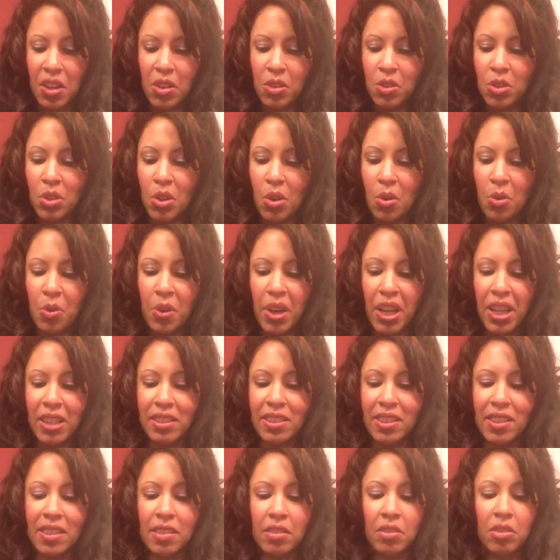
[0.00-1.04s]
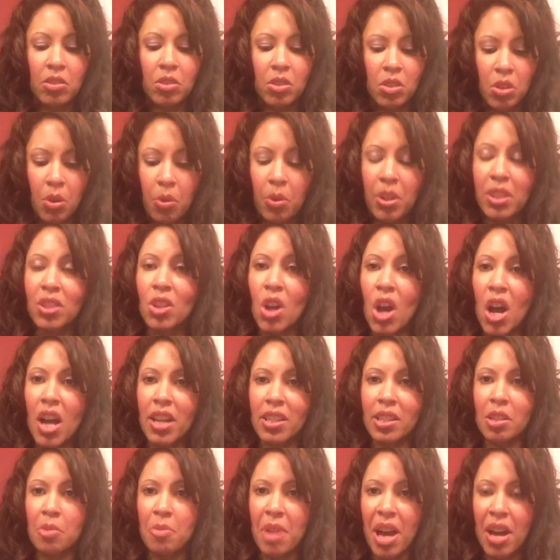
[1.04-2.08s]
So it's so it
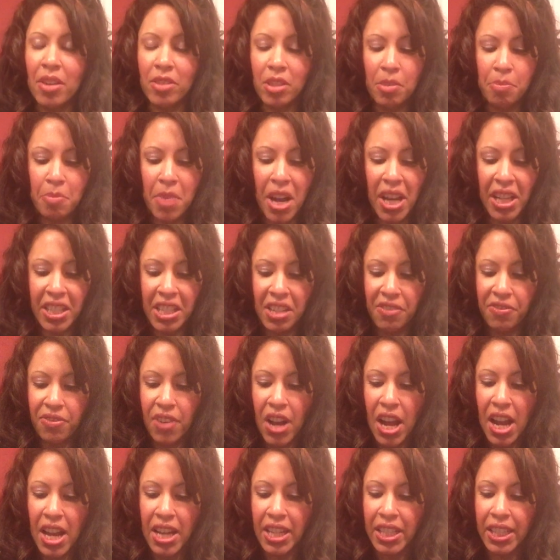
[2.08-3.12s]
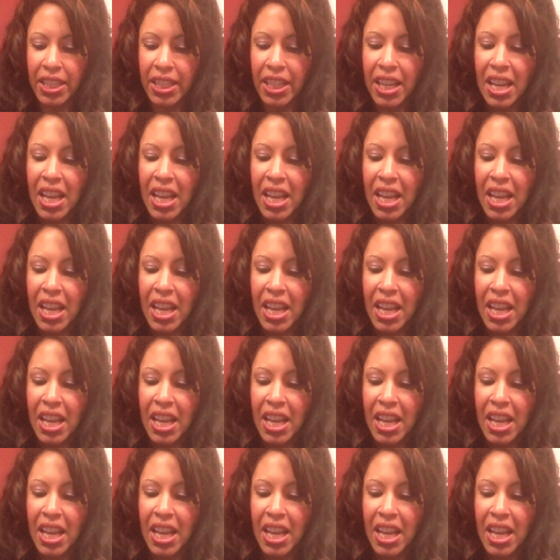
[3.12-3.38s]
talks about the mighty fire.